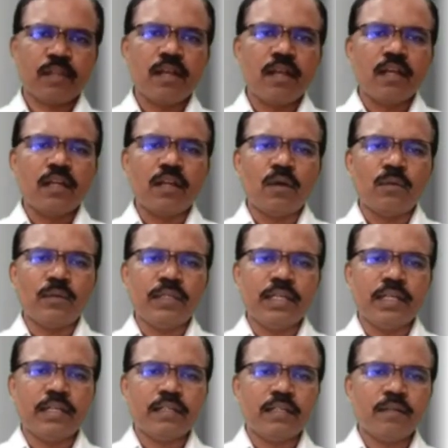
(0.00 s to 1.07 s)
Now
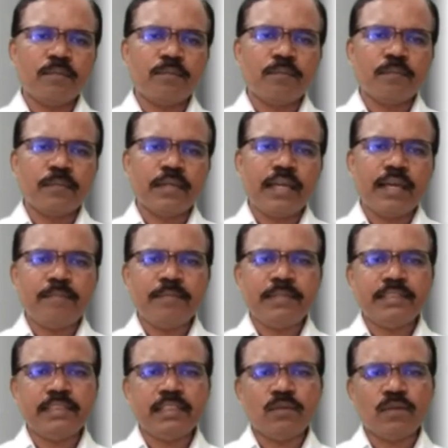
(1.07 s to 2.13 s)
here af
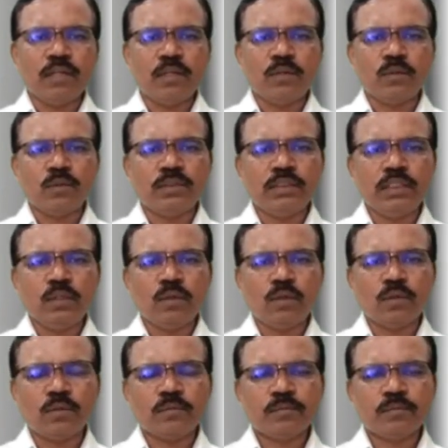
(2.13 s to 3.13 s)
is equal to 0.